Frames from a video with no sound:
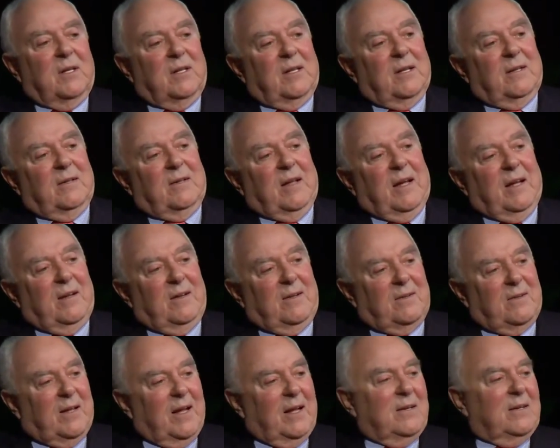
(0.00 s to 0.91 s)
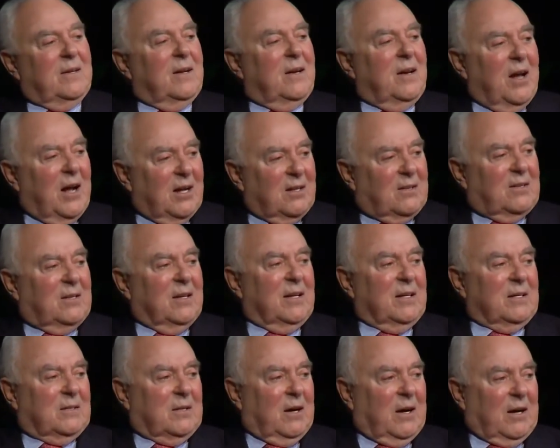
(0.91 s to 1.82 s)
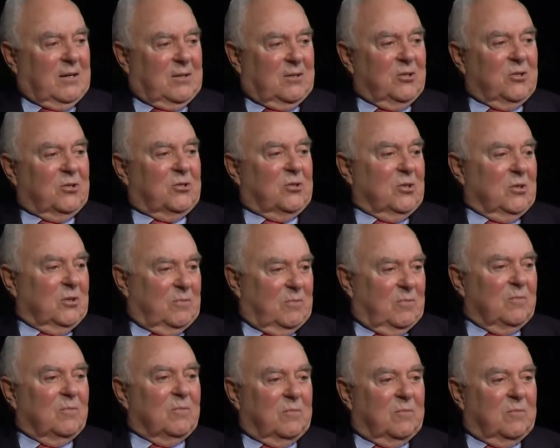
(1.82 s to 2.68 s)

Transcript: they did not think doctors should